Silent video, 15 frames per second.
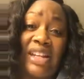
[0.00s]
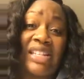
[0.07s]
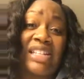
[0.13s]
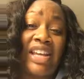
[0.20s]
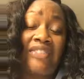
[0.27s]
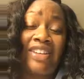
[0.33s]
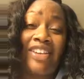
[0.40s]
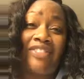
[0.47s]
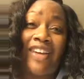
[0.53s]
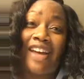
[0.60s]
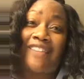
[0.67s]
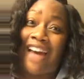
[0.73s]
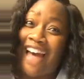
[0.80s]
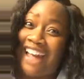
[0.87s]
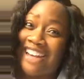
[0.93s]
to
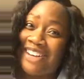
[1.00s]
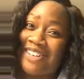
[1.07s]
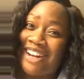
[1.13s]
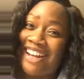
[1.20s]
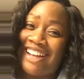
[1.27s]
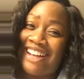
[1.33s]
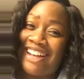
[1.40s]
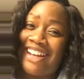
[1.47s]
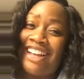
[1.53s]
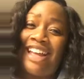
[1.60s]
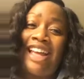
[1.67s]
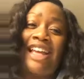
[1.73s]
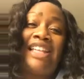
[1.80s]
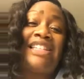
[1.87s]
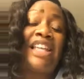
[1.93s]

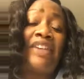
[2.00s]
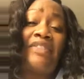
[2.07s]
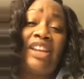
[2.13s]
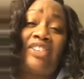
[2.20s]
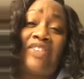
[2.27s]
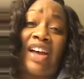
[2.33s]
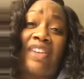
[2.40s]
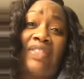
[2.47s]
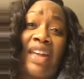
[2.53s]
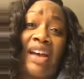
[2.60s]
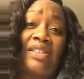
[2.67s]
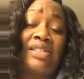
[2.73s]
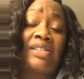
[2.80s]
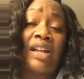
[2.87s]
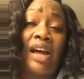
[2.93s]

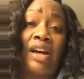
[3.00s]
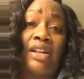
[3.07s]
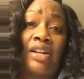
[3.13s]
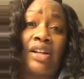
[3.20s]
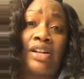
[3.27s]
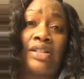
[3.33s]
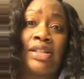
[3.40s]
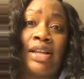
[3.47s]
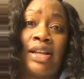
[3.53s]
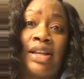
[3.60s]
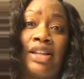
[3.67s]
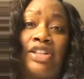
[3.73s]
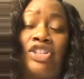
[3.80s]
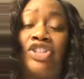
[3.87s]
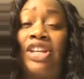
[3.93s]
$75,000
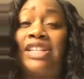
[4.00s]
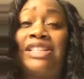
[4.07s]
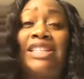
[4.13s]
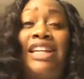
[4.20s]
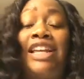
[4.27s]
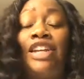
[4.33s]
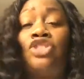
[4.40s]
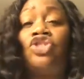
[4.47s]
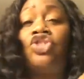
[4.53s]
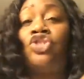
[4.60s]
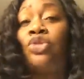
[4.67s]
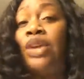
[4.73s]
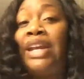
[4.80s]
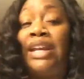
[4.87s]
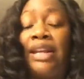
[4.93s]
just to get
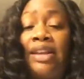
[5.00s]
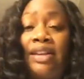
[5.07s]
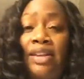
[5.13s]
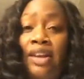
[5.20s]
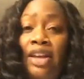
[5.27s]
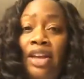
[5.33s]
treated